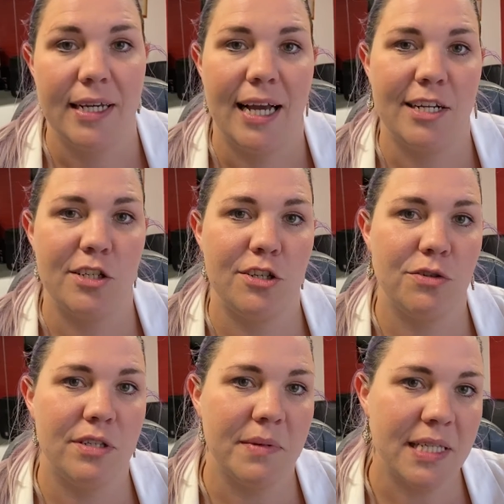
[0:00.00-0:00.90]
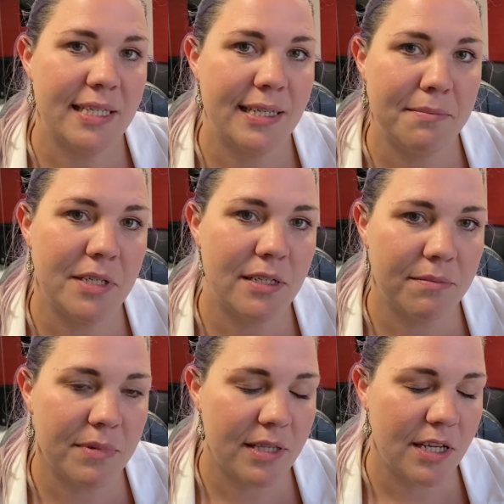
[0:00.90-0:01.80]
And so some of the
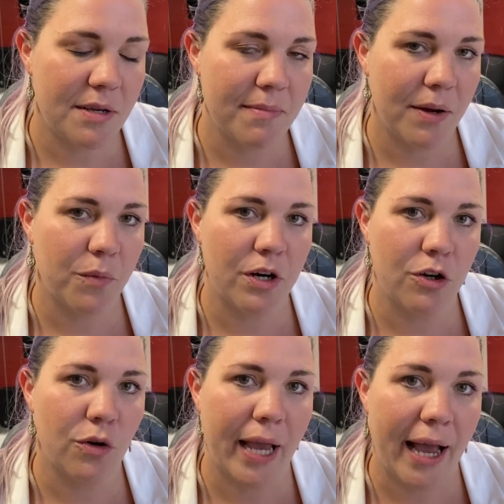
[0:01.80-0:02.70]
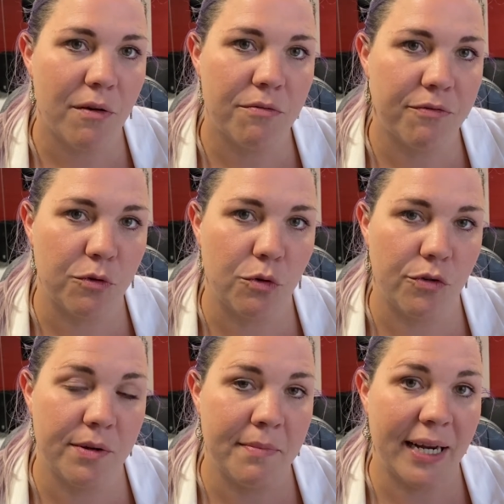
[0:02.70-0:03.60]
symptoms that you might want to look out for
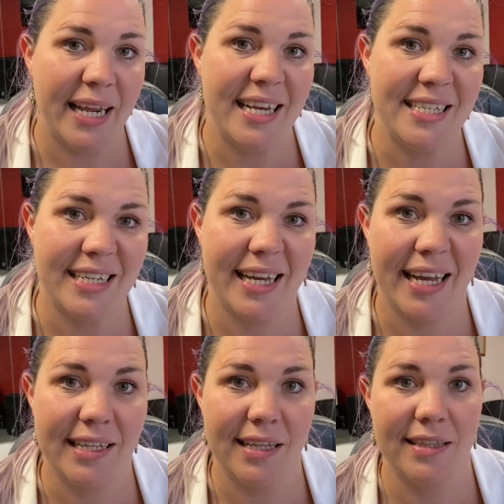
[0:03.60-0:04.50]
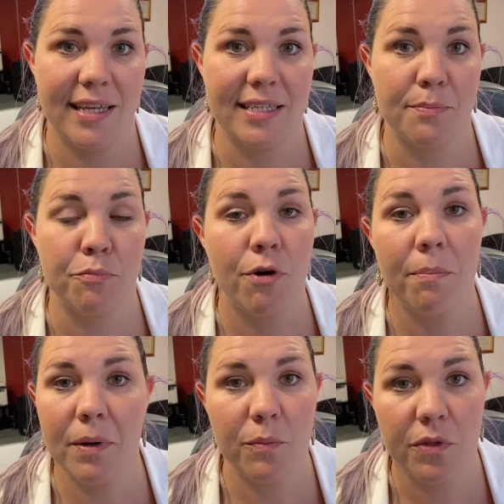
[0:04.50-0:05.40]
that might indicate that there's a
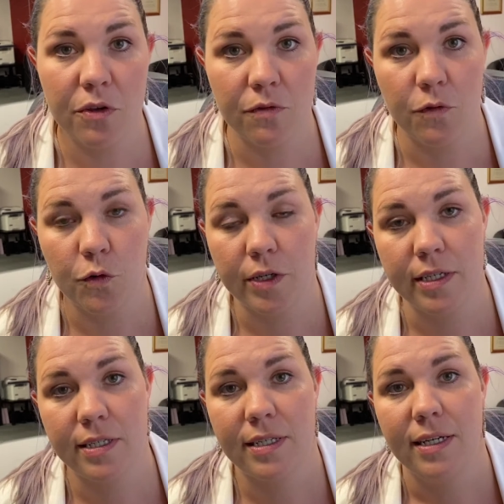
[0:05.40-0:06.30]
problem with your voice